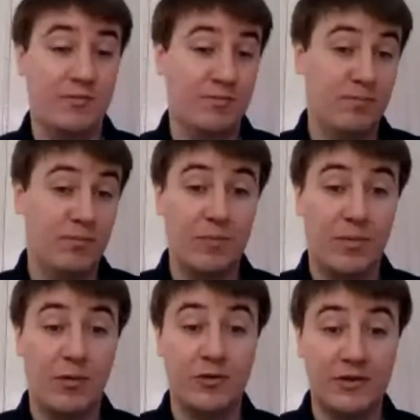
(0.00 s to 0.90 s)
and more
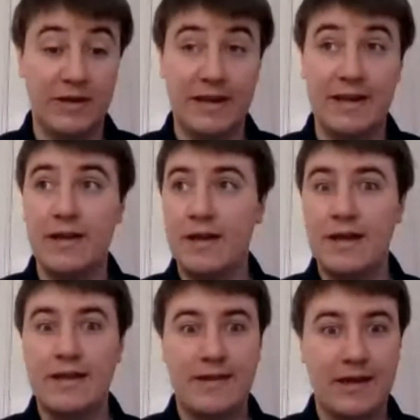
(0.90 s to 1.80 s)
importantly,
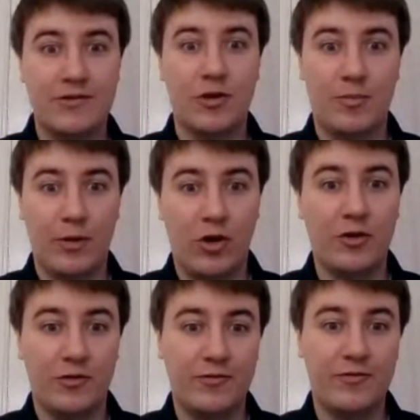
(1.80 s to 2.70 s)
takes up a
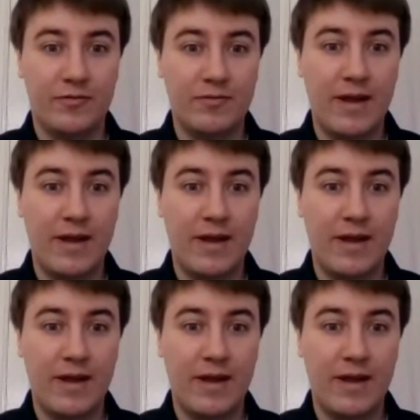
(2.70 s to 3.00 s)
lot of